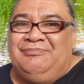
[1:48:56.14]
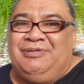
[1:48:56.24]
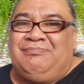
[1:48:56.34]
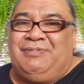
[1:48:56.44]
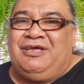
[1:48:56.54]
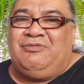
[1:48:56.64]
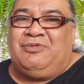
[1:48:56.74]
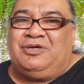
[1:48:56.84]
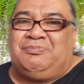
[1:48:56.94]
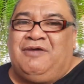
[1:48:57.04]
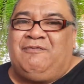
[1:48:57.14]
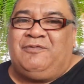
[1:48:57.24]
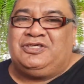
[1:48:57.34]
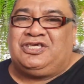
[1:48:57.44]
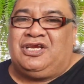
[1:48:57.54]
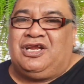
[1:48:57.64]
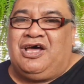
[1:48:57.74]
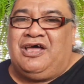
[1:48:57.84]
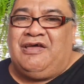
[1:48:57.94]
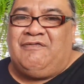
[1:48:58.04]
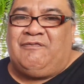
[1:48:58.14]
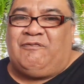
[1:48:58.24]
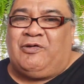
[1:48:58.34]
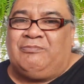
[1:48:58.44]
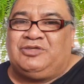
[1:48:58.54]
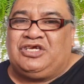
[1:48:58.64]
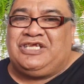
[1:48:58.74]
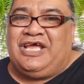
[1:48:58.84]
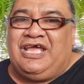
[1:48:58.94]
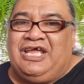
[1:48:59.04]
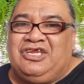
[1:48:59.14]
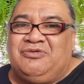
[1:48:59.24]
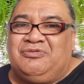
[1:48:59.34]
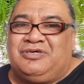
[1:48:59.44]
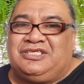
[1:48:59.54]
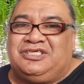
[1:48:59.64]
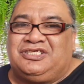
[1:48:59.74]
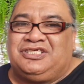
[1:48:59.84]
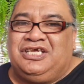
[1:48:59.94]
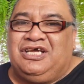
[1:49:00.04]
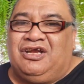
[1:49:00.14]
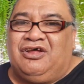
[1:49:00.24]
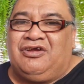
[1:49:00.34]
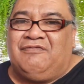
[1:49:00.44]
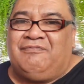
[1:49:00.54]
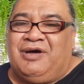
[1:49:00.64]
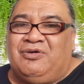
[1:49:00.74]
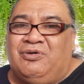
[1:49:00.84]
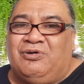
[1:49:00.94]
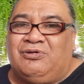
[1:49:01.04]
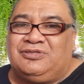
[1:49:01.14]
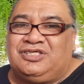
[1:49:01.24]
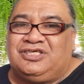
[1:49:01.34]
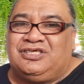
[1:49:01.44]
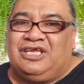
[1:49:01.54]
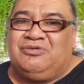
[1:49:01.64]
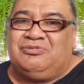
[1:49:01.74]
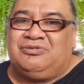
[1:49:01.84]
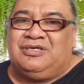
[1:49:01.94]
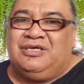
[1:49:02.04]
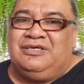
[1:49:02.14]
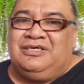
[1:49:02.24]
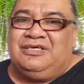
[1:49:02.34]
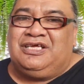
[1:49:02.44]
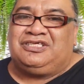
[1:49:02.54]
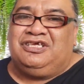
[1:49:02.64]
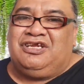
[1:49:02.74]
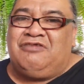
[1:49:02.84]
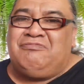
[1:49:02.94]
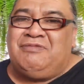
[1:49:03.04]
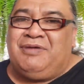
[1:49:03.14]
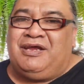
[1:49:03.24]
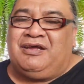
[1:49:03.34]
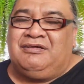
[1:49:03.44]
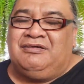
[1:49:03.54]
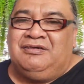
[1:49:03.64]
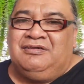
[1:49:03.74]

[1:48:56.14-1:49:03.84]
Big B, watch my first live from today and you will get to see a lot of my hauls and you will get to know me better.